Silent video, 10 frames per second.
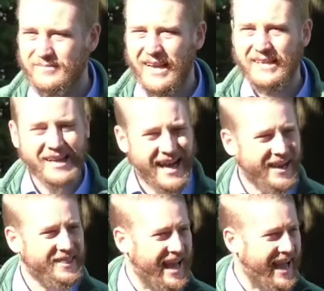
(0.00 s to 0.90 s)
And yet, out
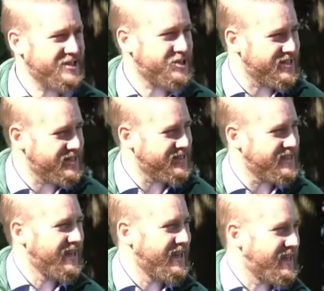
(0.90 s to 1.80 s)
of the ashes,
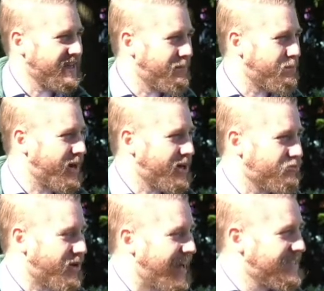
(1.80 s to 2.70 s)
the empire
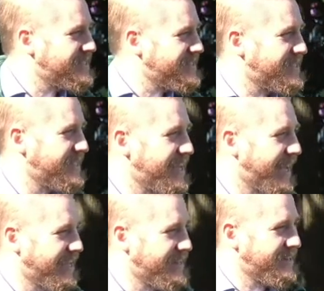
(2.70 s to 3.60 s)
rises
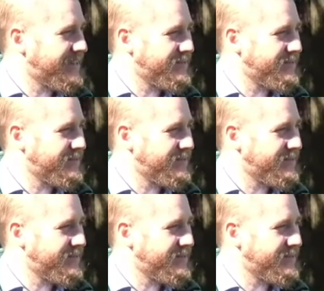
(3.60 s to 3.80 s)
again.